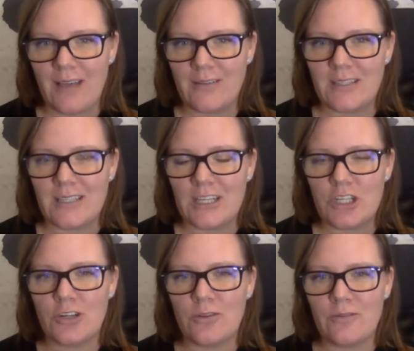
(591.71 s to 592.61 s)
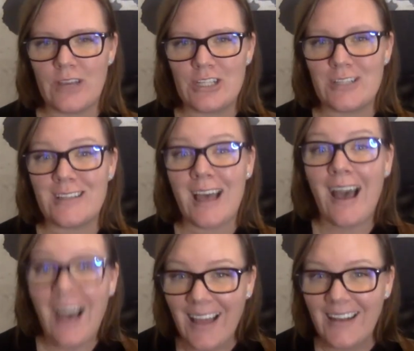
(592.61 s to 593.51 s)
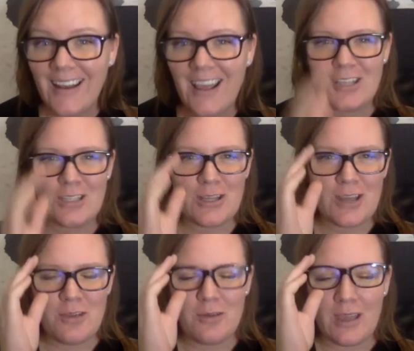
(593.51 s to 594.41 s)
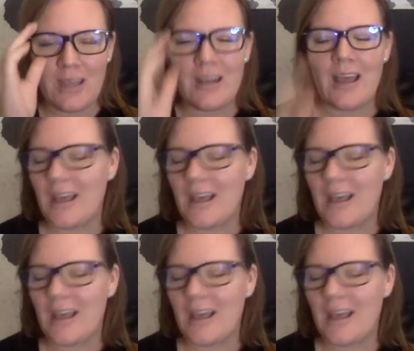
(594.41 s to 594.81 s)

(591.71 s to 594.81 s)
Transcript: obviously turn notifications on so that you can